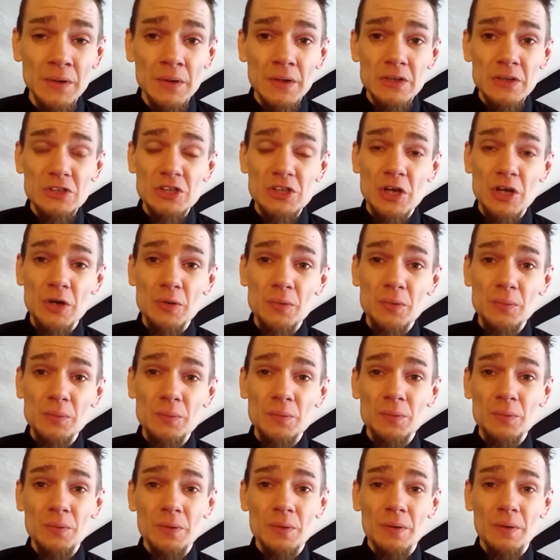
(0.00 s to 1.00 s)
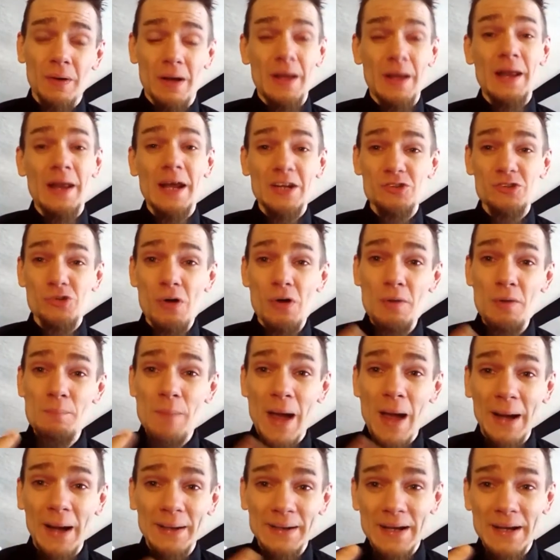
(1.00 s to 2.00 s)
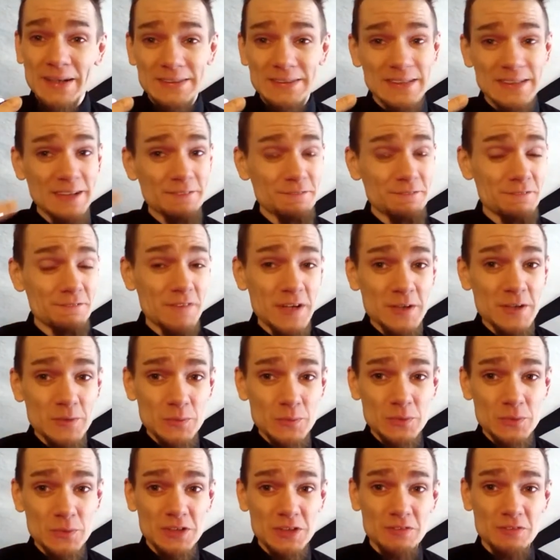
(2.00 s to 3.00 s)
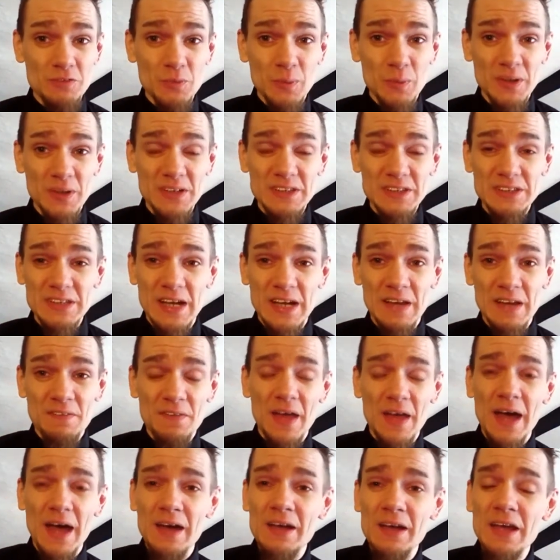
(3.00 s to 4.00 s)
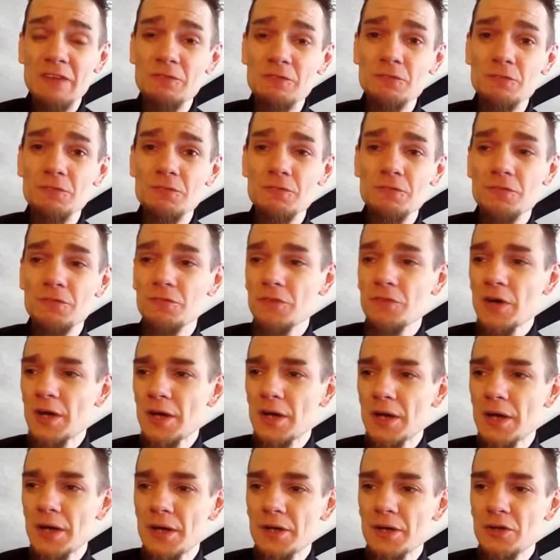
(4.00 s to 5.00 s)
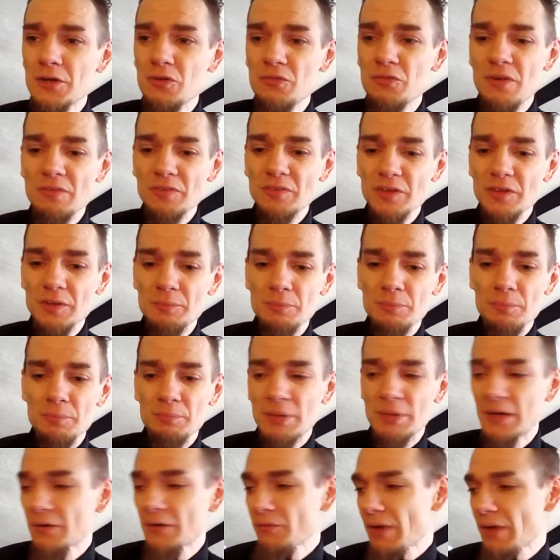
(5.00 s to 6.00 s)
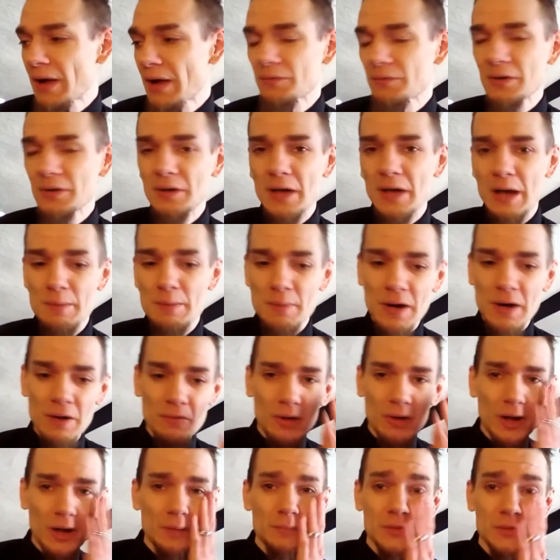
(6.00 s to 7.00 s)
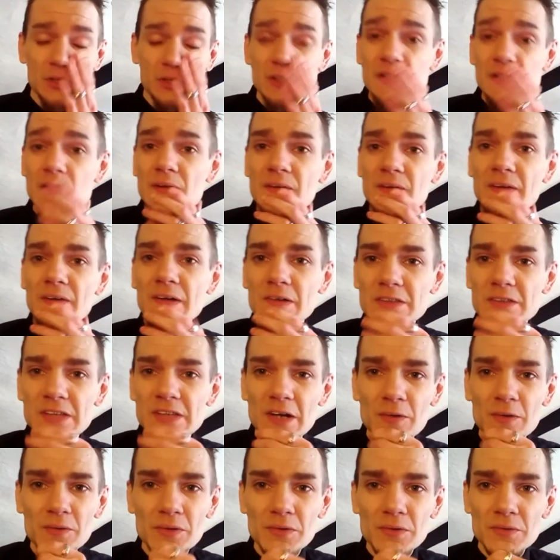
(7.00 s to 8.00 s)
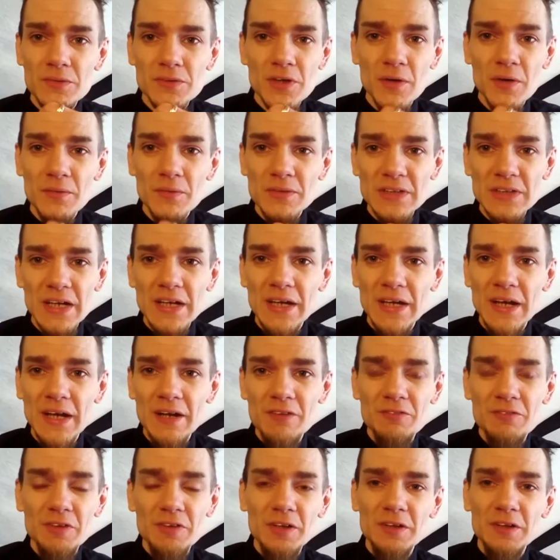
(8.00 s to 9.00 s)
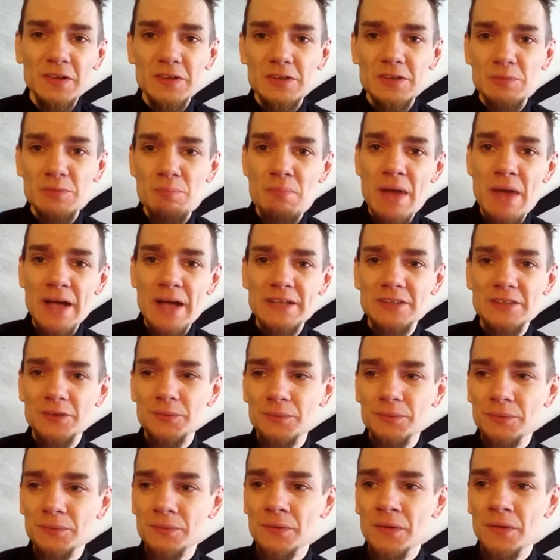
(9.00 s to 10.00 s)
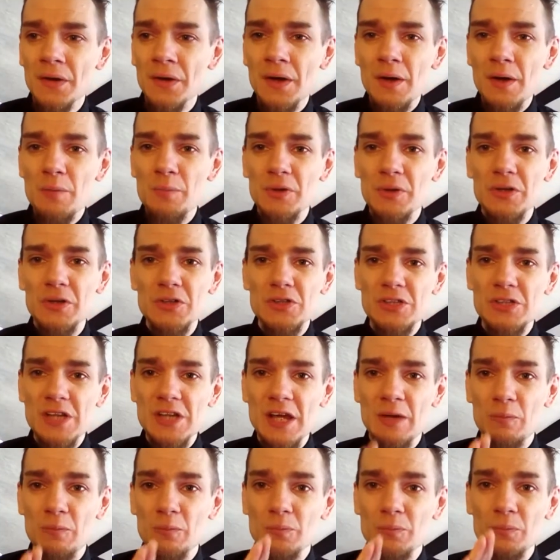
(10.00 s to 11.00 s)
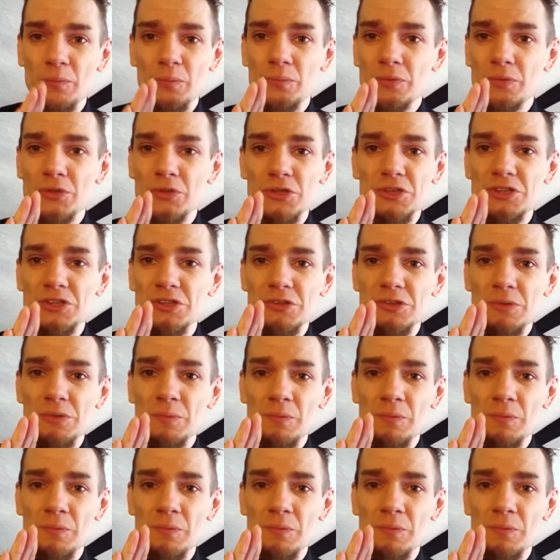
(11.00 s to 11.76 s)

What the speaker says: So, electromagnetic field, if you understand that. If you've ever been around an MRI machine, they'll tell you don't take anything that's metal, because it will just